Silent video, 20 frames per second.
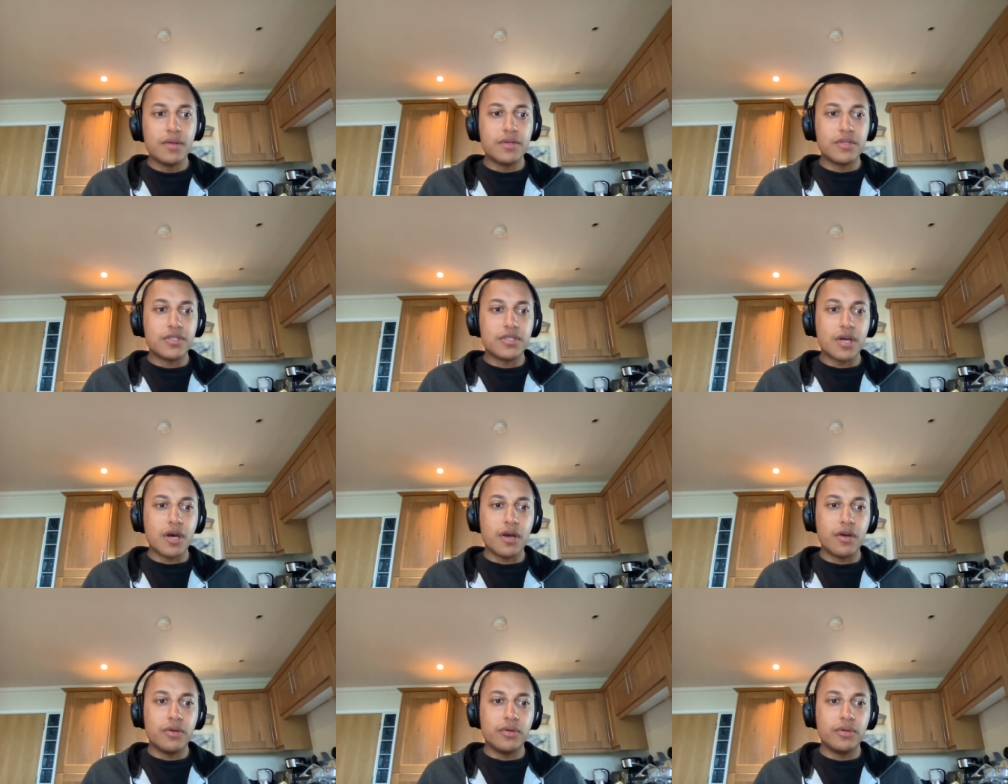
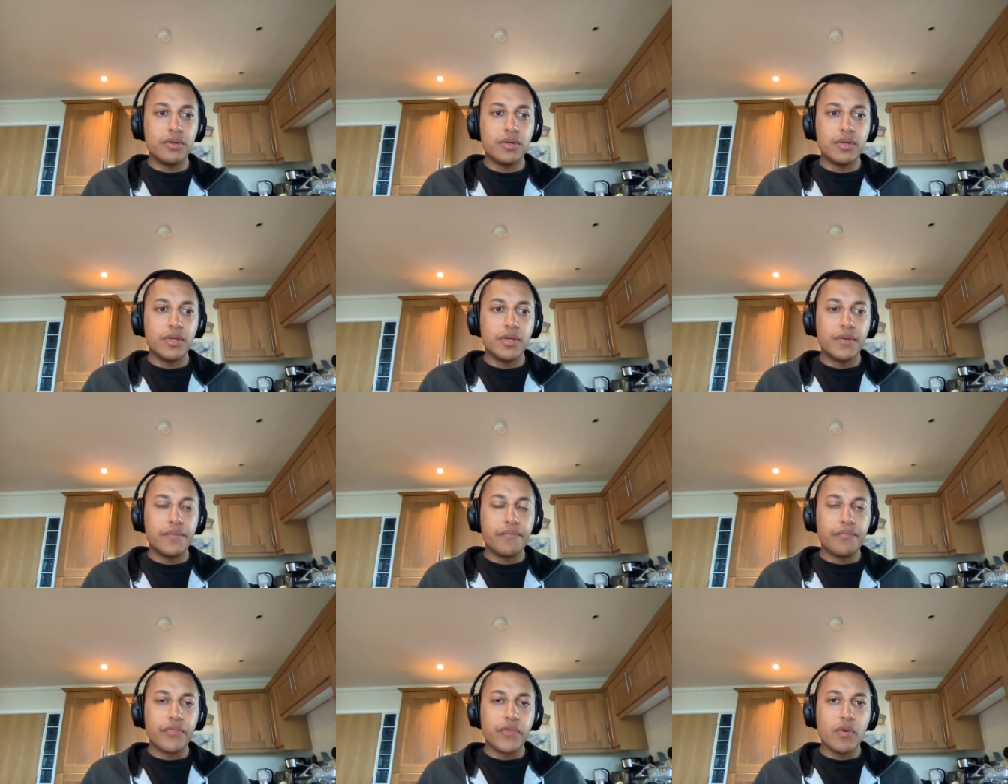So
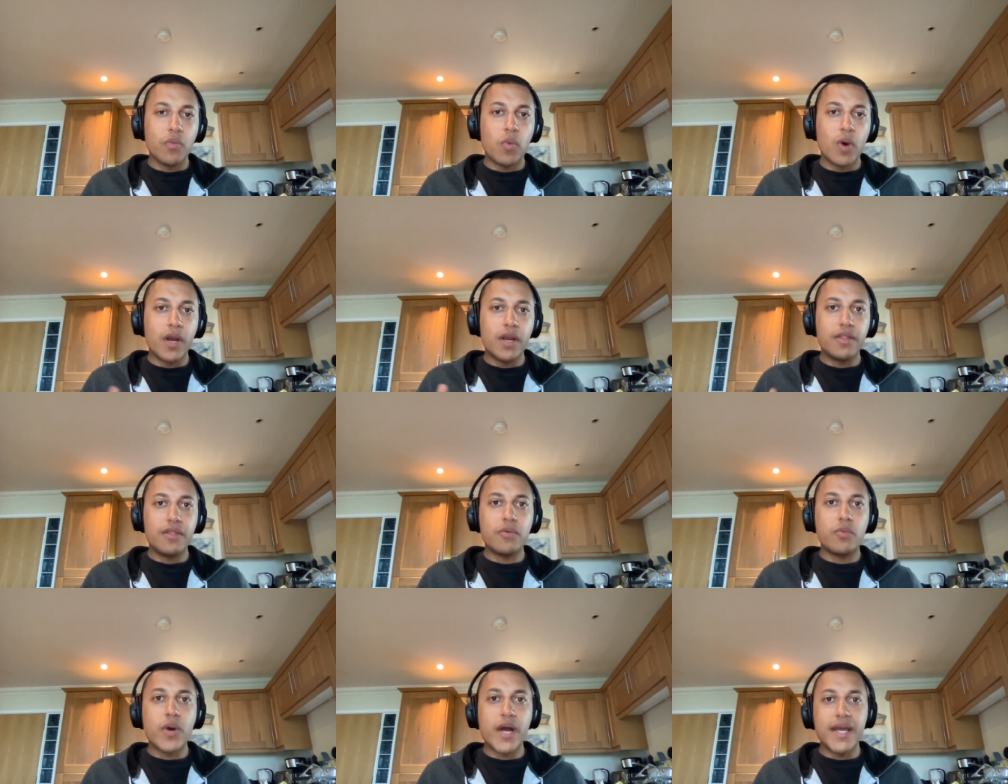one
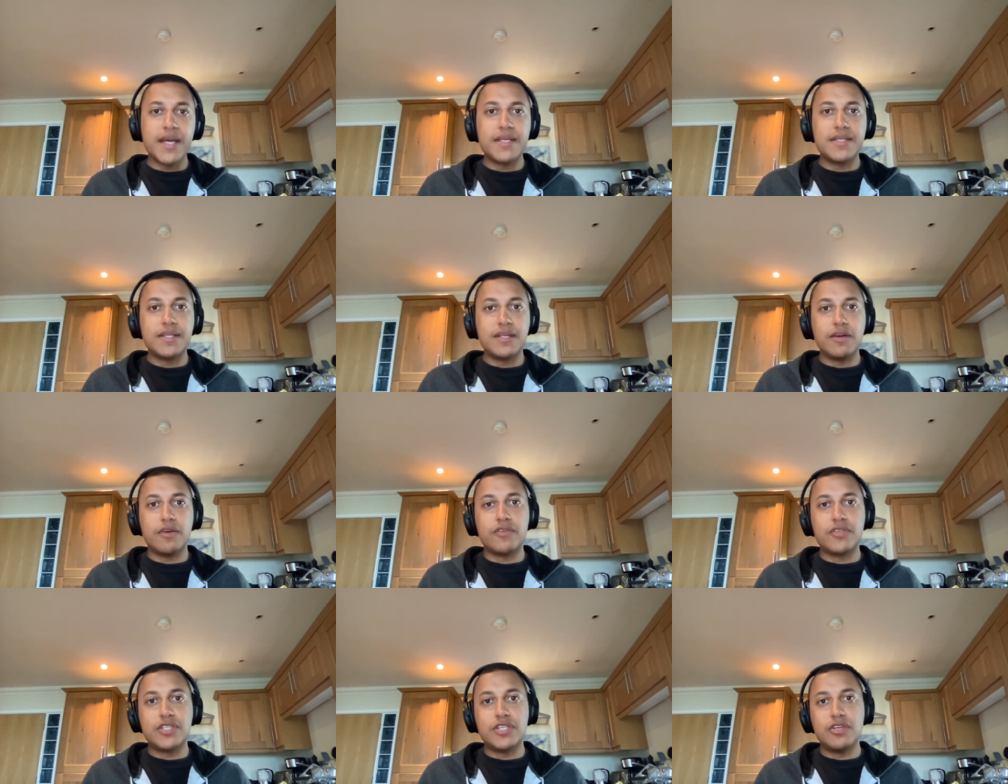of the ways
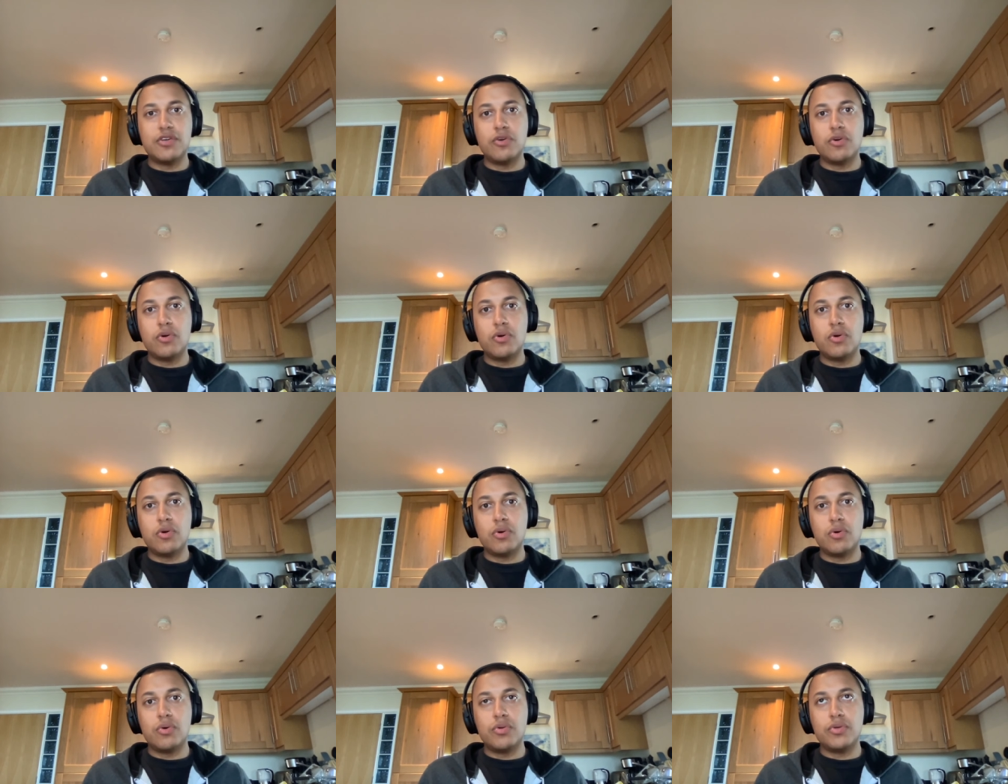that obviously
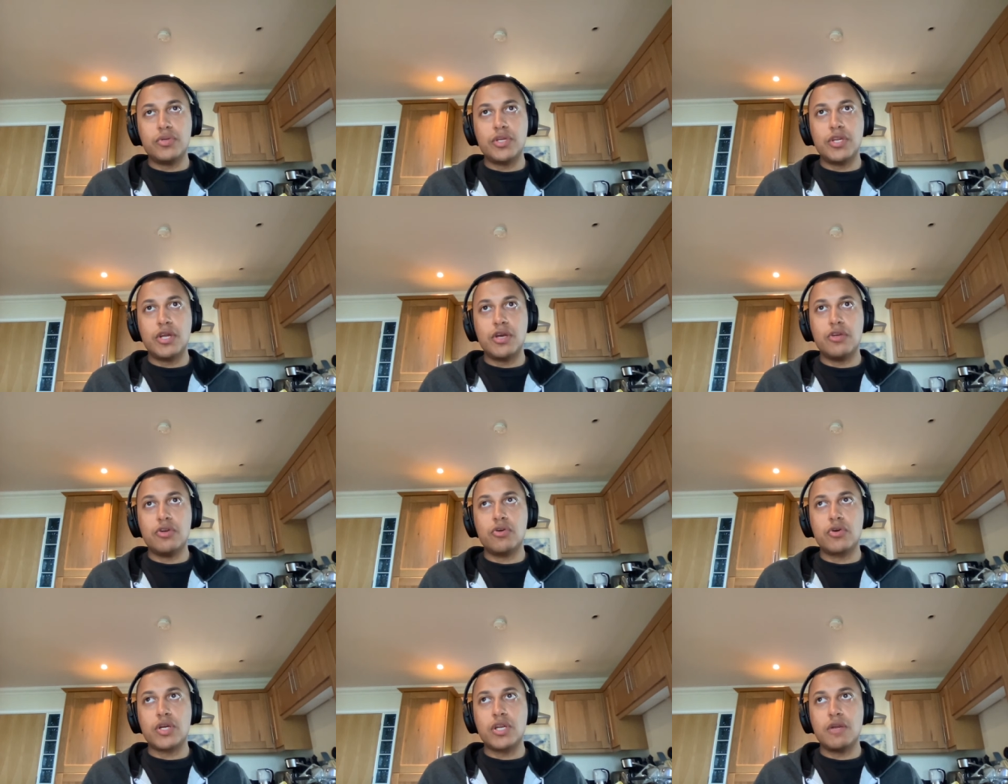you're you know
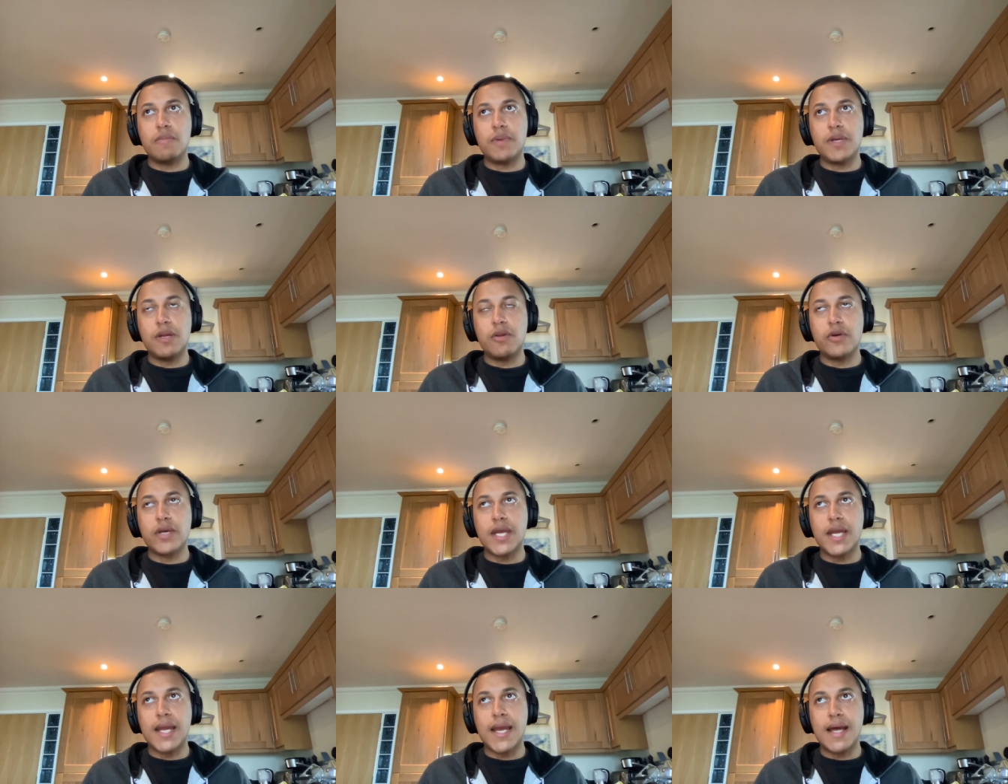you're going to be
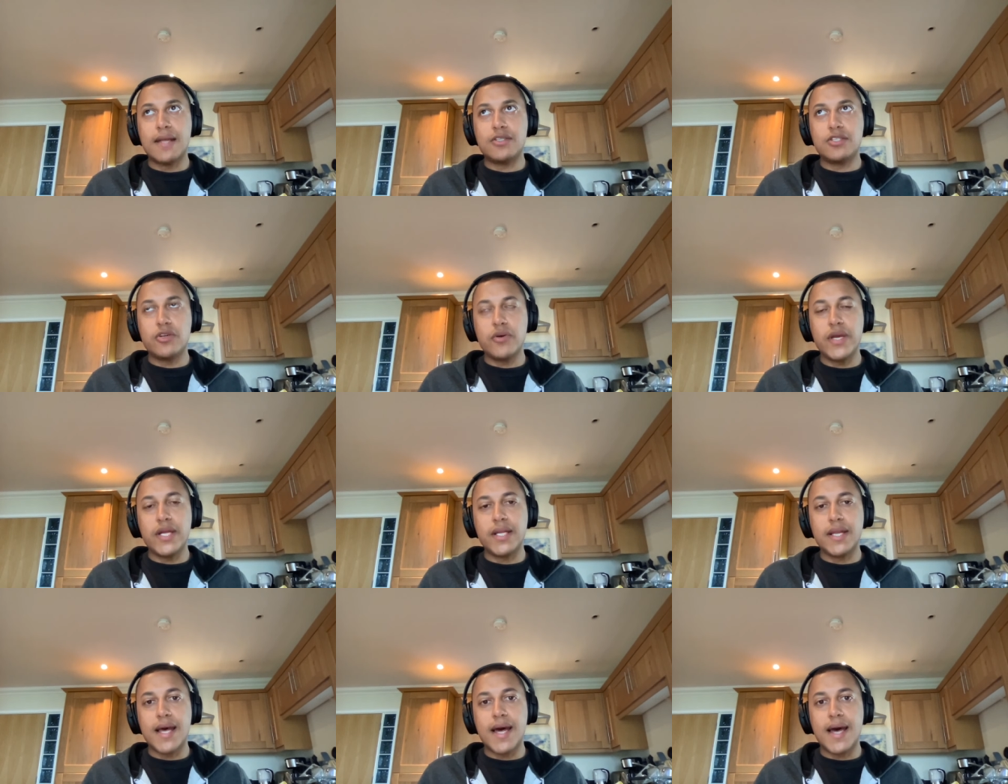looking at
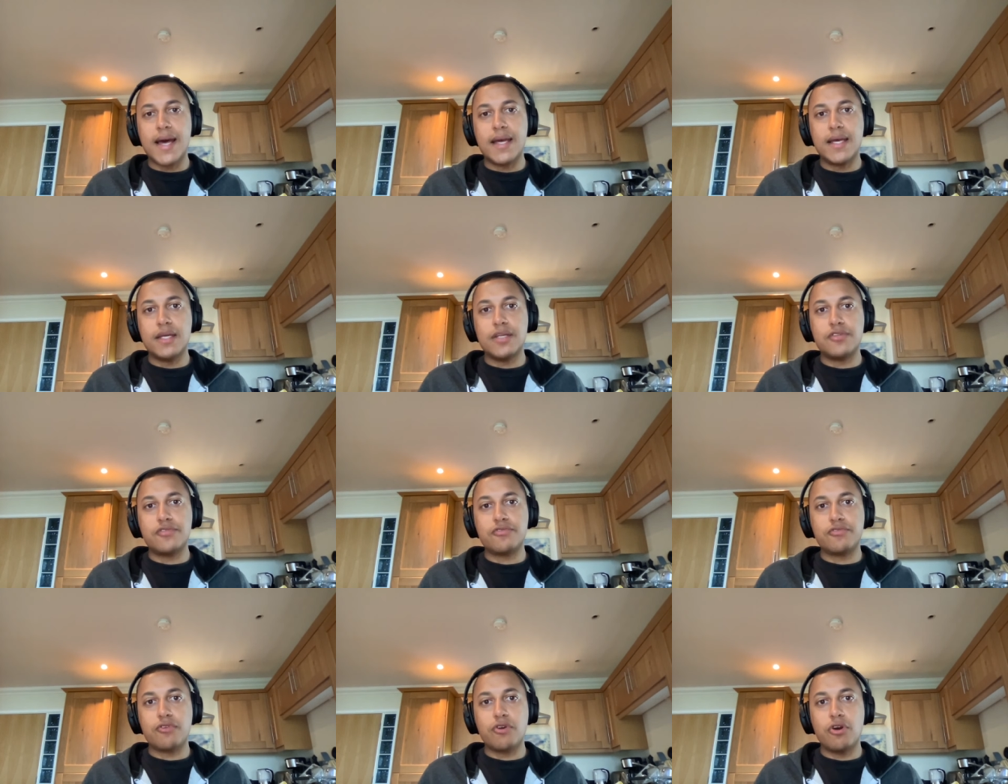doing that
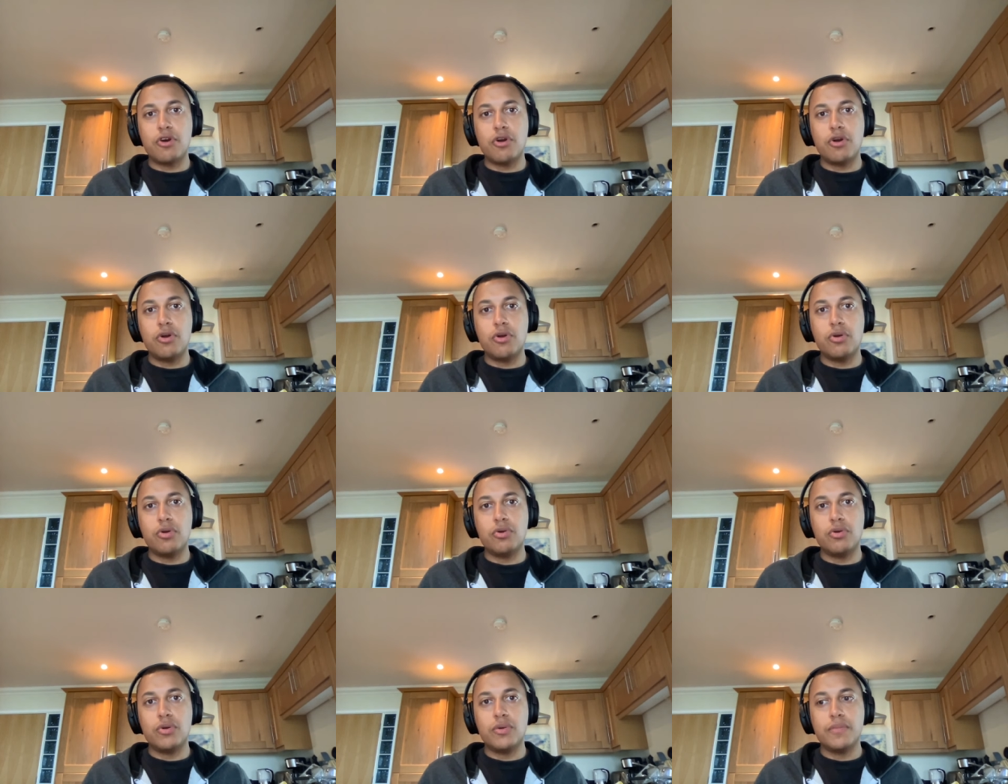is
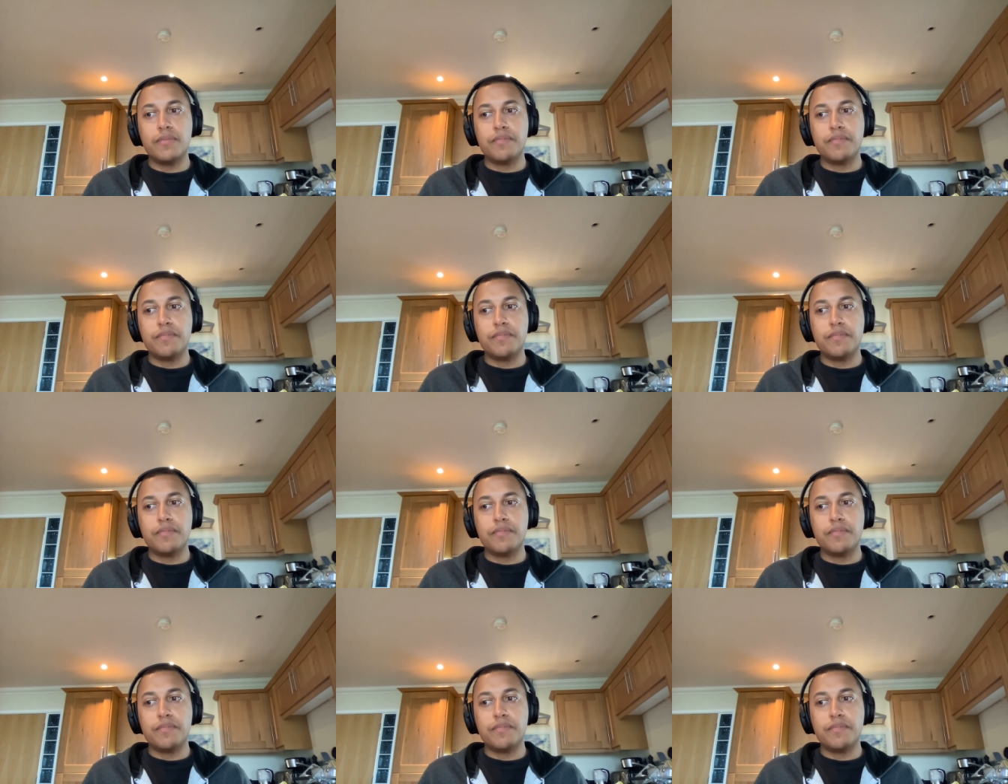through